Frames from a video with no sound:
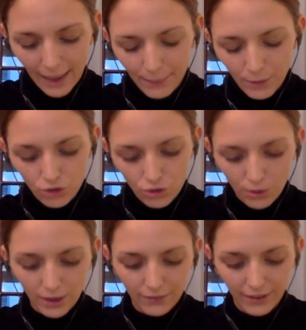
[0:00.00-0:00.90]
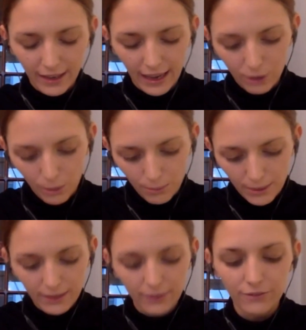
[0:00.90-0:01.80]
not sure if I
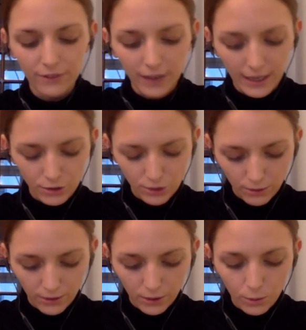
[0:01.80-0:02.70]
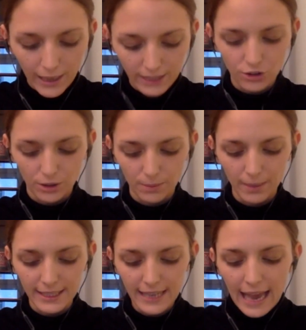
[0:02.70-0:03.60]
completely understood the question, but